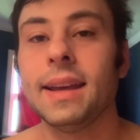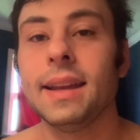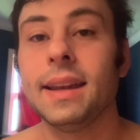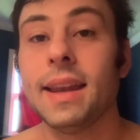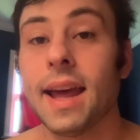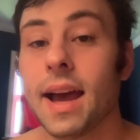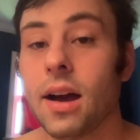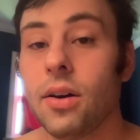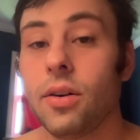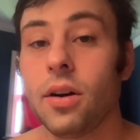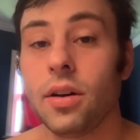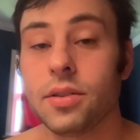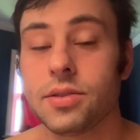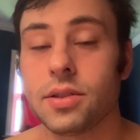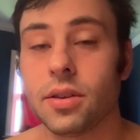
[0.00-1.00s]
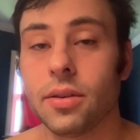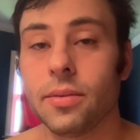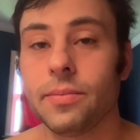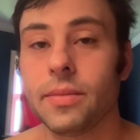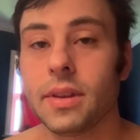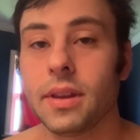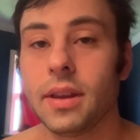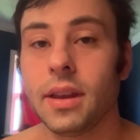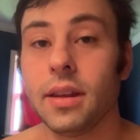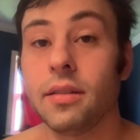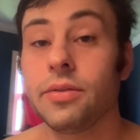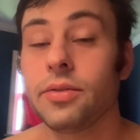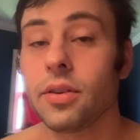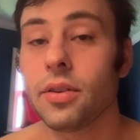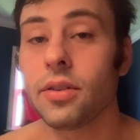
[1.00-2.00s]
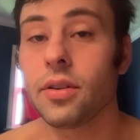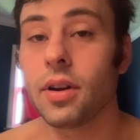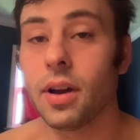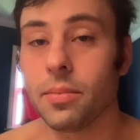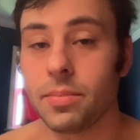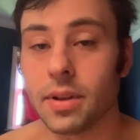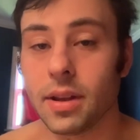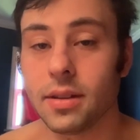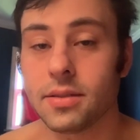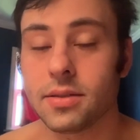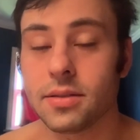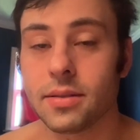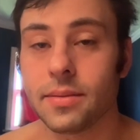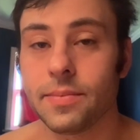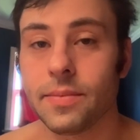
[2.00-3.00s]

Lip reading: Now, also, in further updates,